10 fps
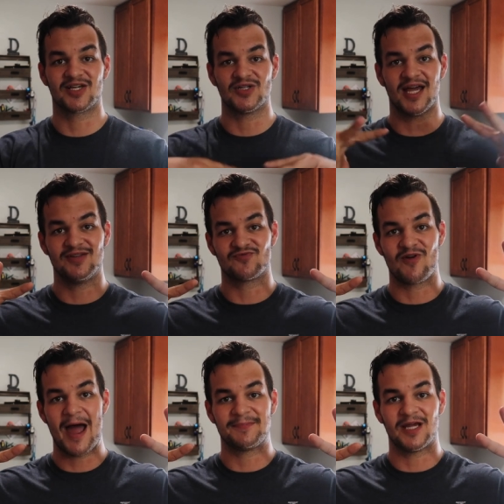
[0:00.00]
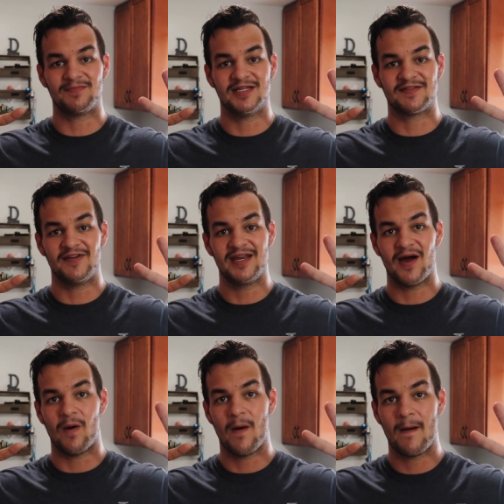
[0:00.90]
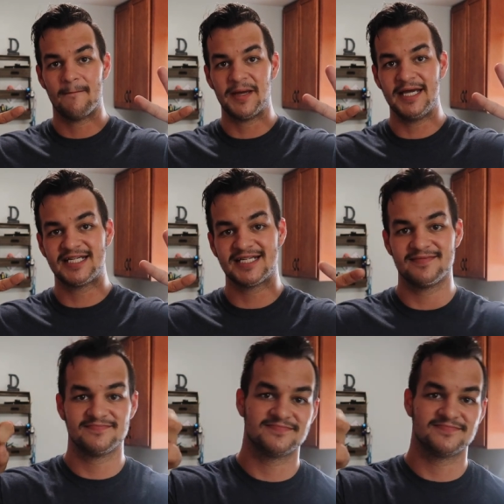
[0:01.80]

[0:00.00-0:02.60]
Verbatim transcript: this goes ahead and wraps up this video. Peace!